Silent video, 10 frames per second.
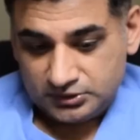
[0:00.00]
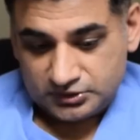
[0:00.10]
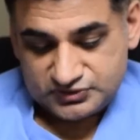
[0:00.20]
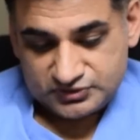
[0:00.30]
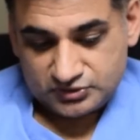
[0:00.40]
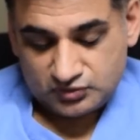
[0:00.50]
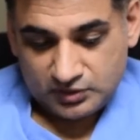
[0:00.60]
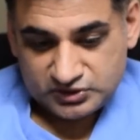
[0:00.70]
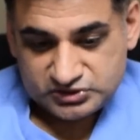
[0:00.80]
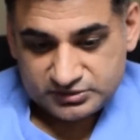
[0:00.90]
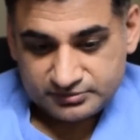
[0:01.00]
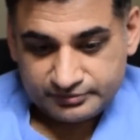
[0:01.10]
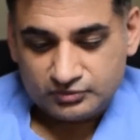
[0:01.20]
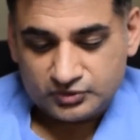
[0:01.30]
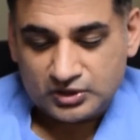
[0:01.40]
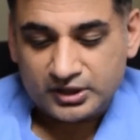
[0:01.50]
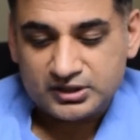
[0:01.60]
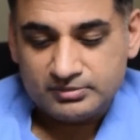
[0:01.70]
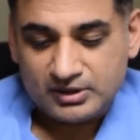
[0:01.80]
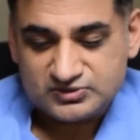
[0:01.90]
Oh, it's a good question. We're
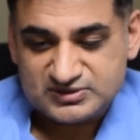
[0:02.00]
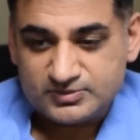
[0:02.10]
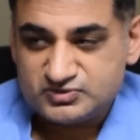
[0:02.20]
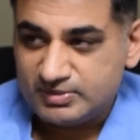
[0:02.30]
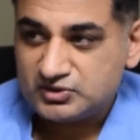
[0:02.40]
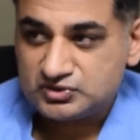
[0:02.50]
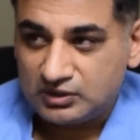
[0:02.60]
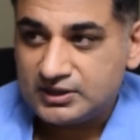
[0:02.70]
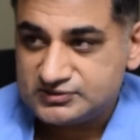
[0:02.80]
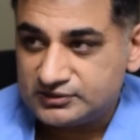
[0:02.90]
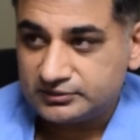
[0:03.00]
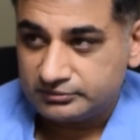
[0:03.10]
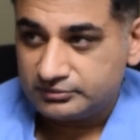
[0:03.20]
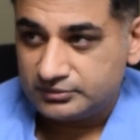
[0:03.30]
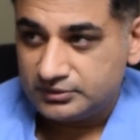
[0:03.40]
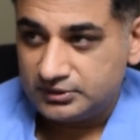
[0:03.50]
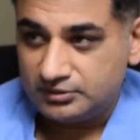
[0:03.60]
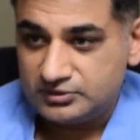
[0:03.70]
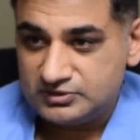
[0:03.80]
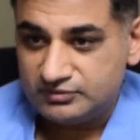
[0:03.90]
talking about subspecializing.
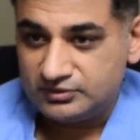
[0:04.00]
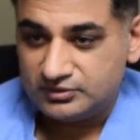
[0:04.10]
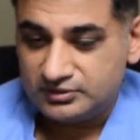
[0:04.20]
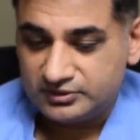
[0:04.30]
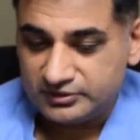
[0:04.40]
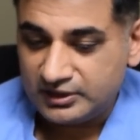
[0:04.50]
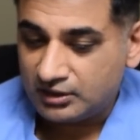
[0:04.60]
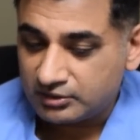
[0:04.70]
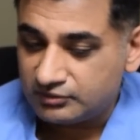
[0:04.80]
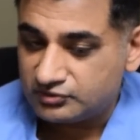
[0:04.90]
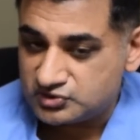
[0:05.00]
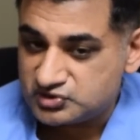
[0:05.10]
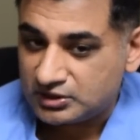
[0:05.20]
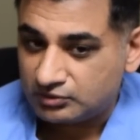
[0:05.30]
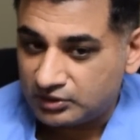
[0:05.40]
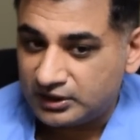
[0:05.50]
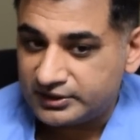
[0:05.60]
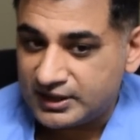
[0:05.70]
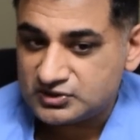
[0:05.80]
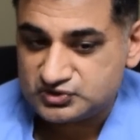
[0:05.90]
Even the era of the general
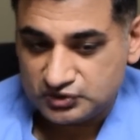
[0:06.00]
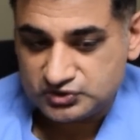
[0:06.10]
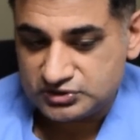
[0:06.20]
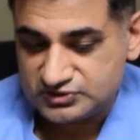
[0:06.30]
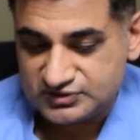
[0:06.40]
cardiac surgeon is